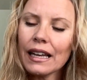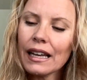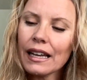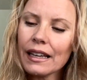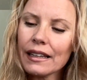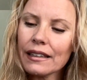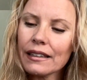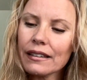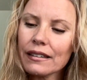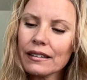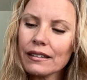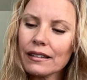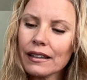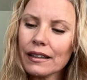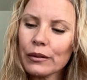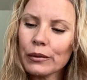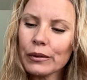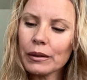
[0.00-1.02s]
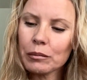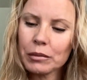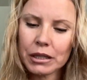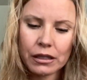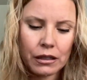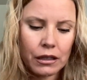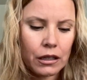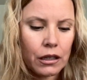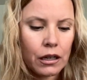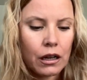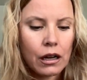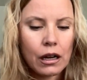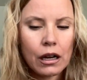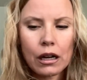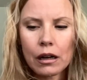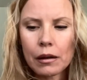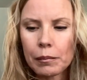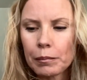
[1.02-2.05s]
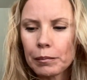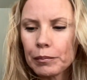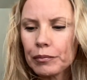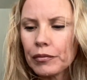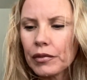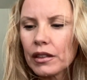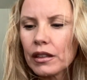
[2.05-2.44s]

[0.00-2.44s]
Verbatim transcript: and they ripped. Um,